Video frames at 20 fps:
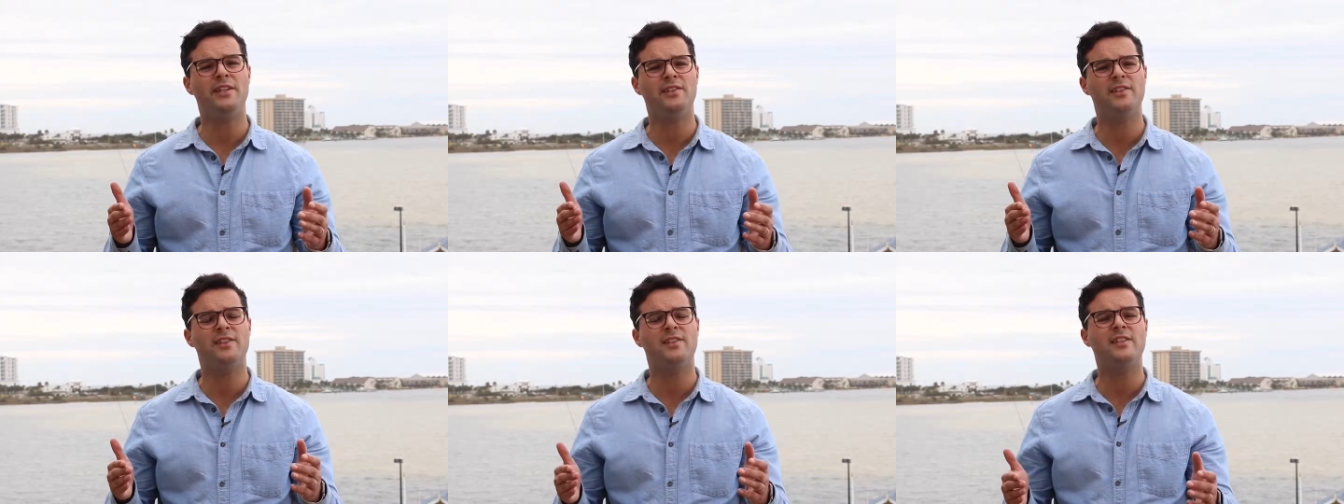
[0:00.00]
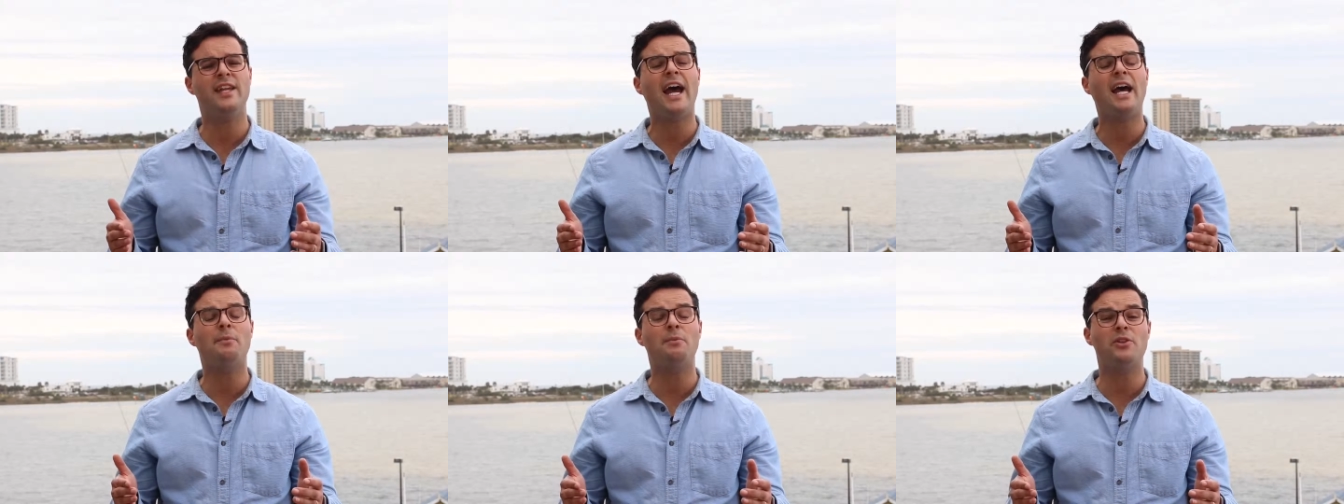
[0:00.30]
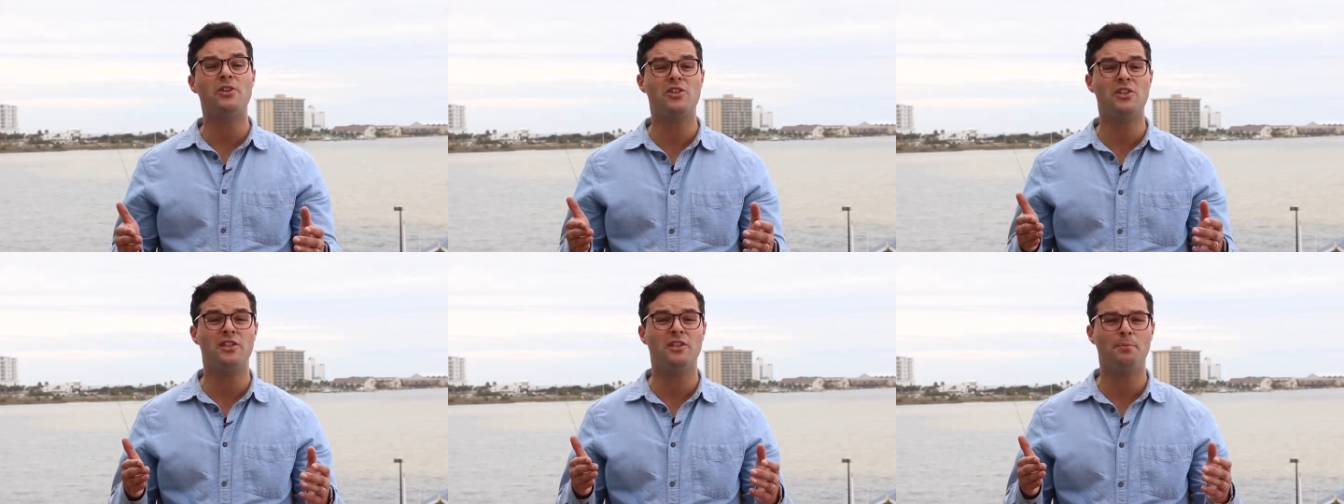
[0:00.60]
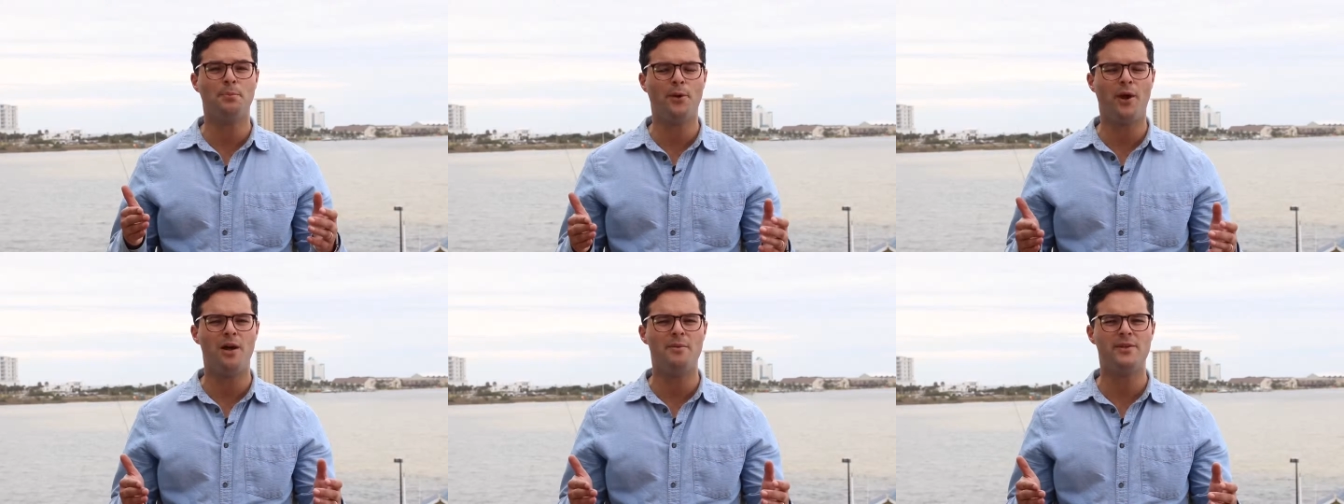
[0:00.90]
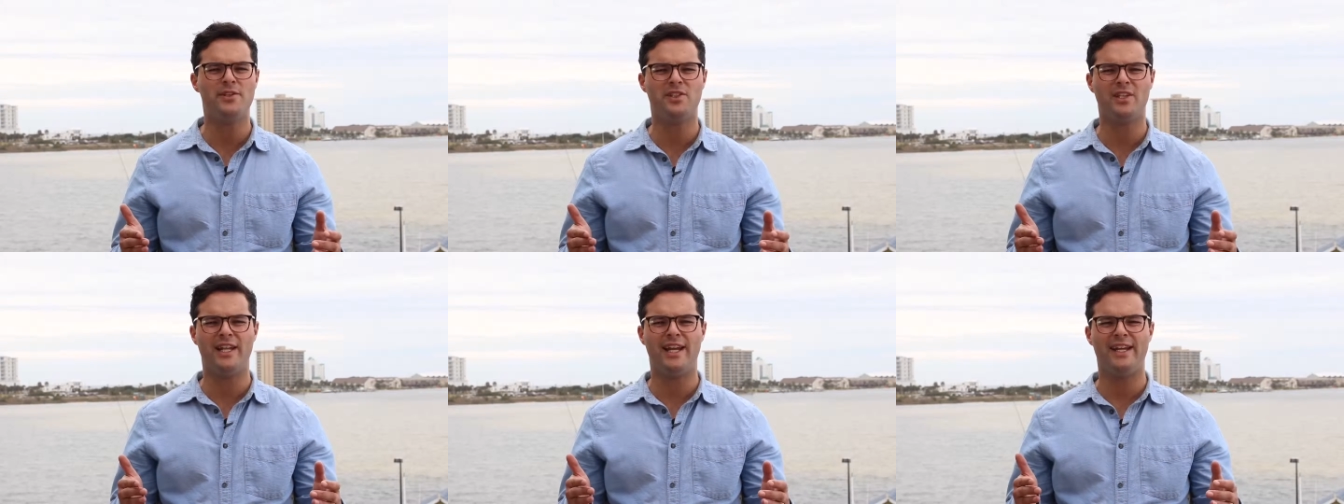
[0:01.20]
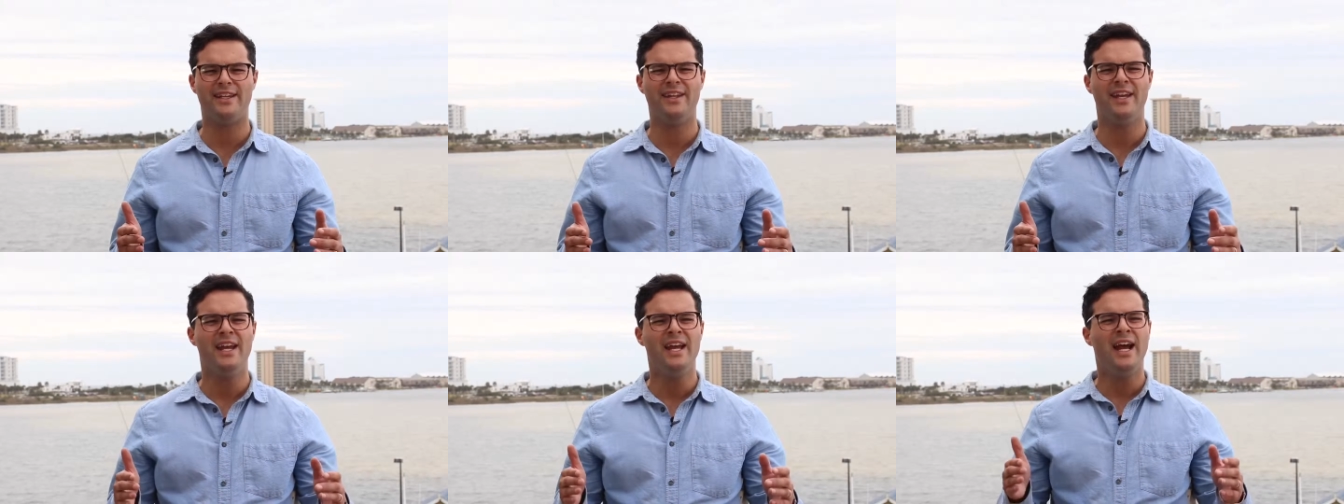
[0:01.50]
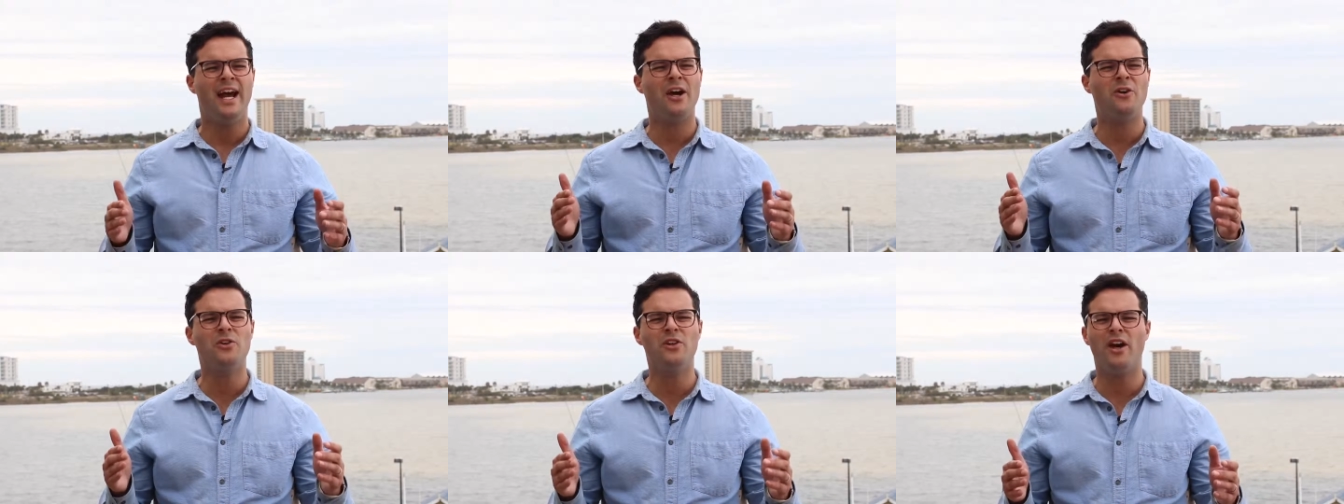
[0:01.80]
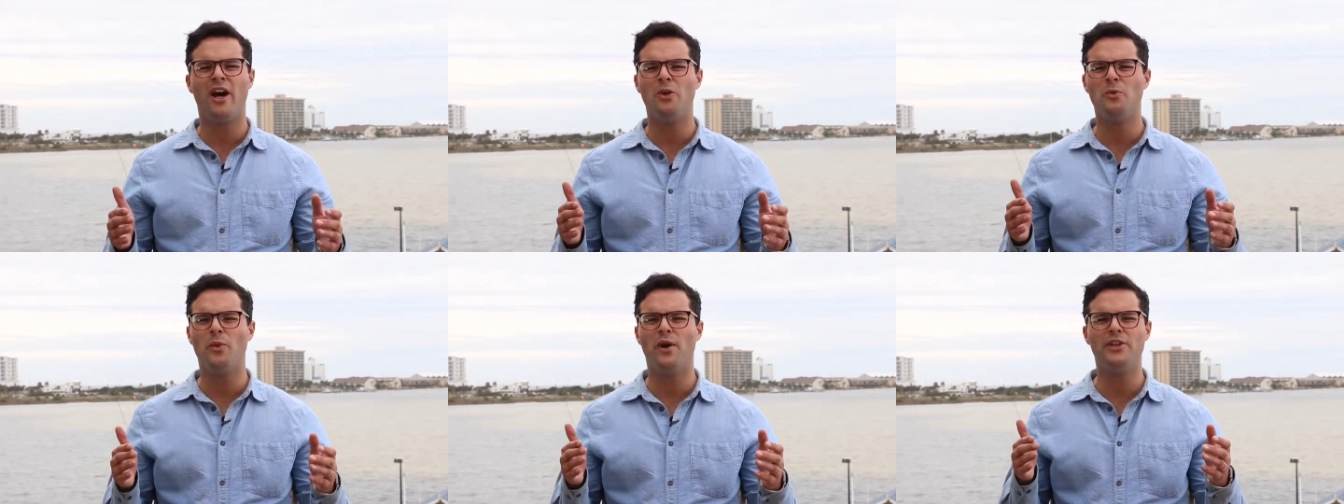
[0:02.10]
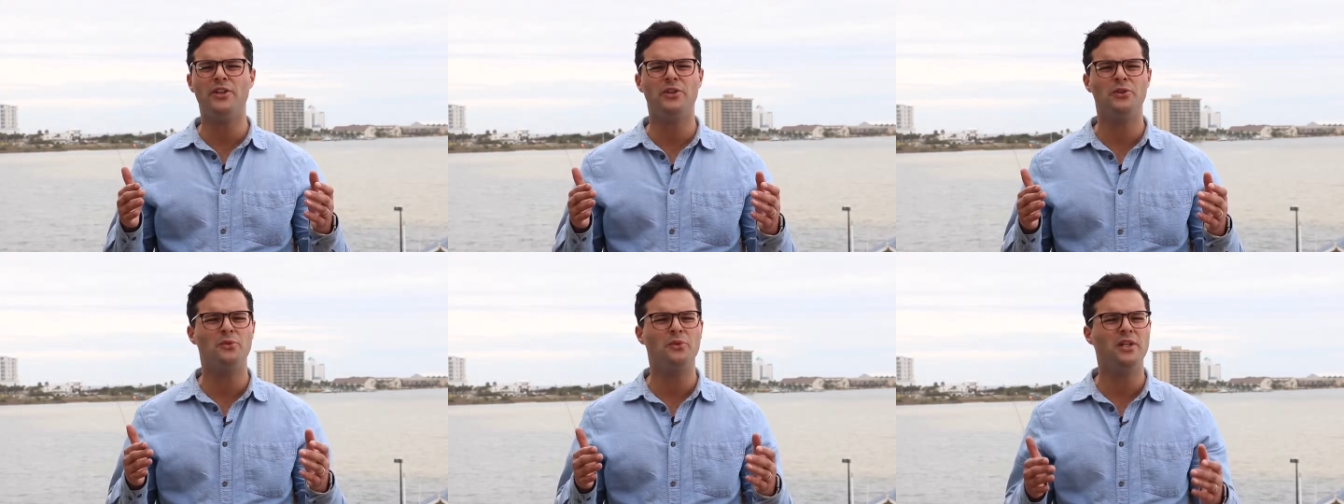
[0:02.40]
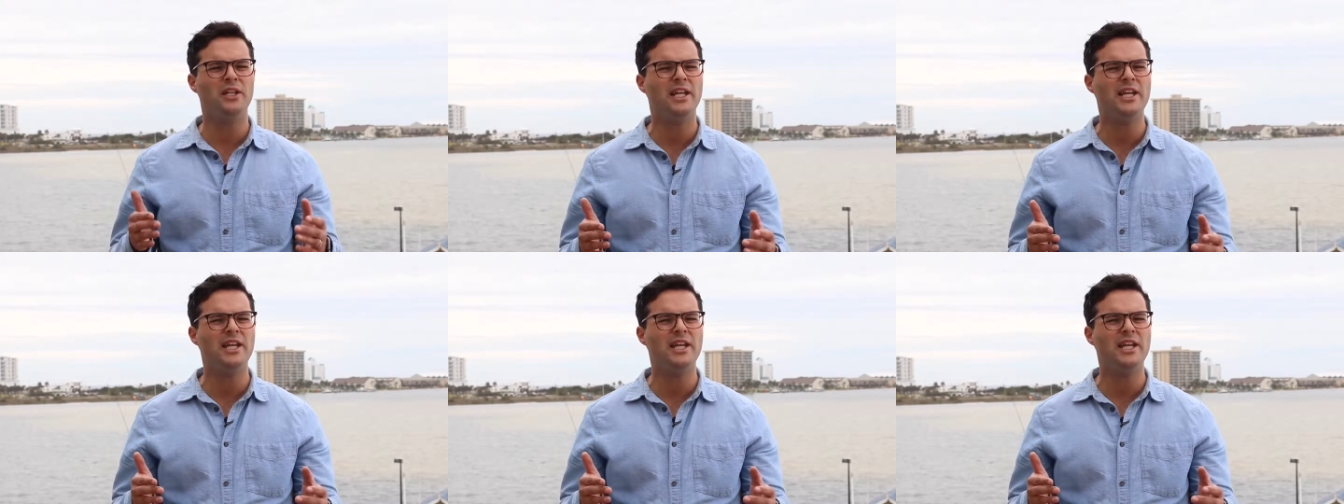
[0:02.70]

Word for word: gets established in the promised land, how God wanted a